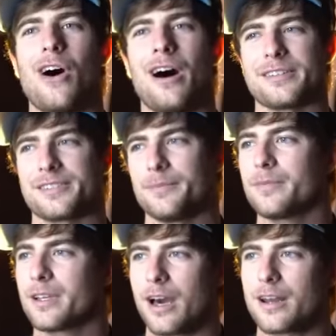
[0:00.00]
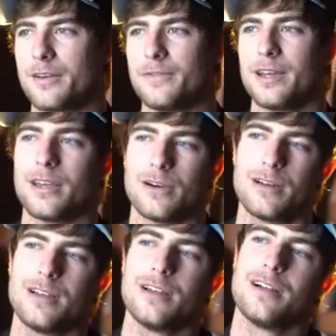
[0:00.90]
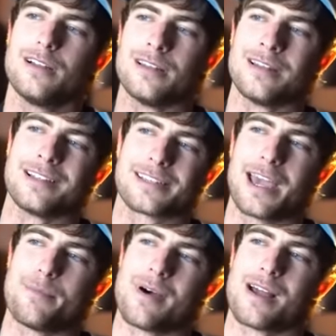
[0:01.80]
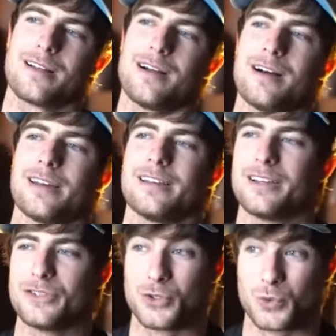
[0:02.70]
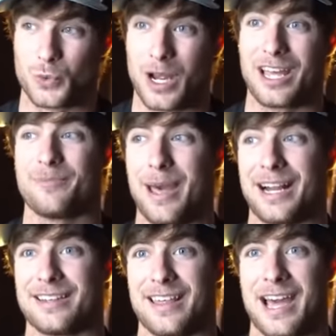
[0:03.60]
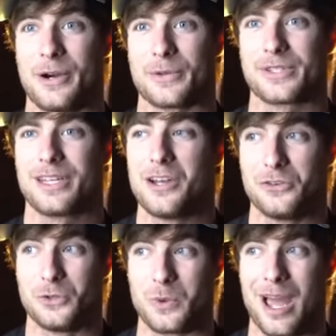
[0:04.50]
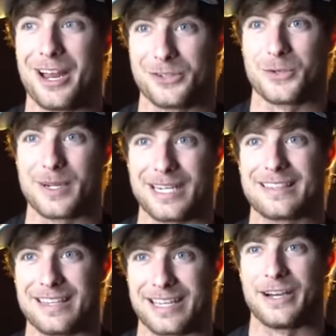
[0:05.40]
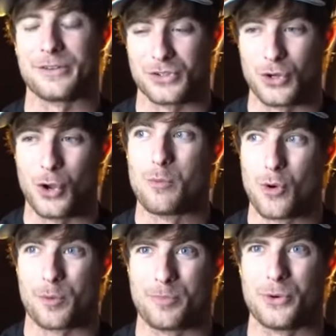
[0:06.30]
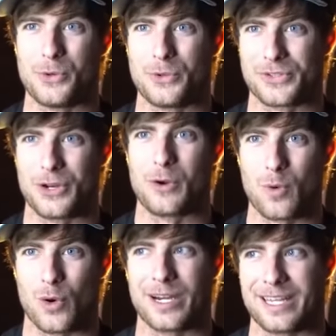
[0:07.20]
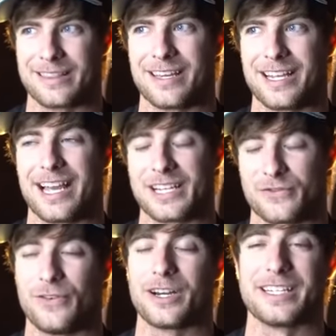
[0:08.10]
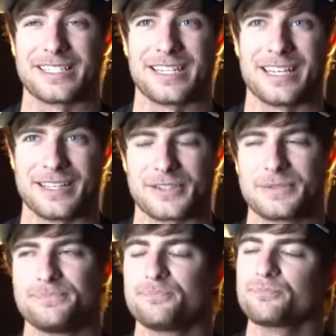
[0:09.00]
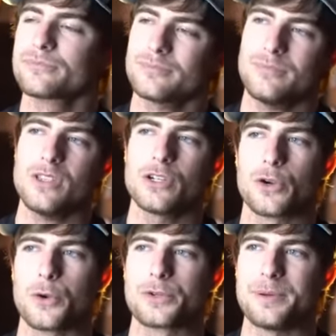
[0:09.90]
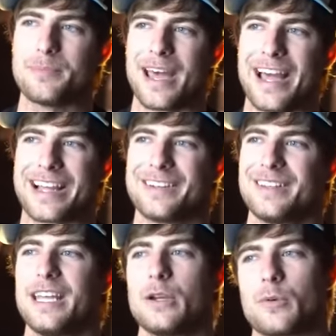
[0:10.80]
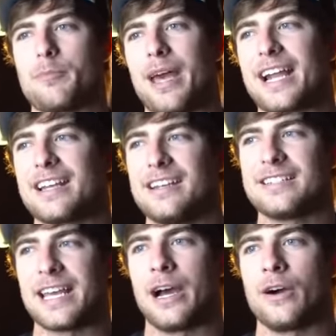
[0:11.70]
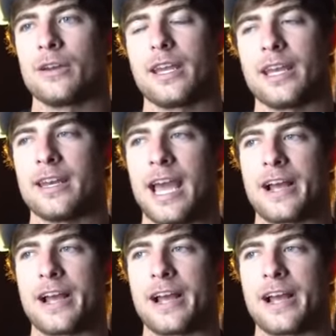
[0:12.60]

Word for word: Awesome, got it on video, lens kept back on, drive back to the house. Do not do anything else. No more pulls, no more anything, as fun as it is. Cruising back, we're back into town, and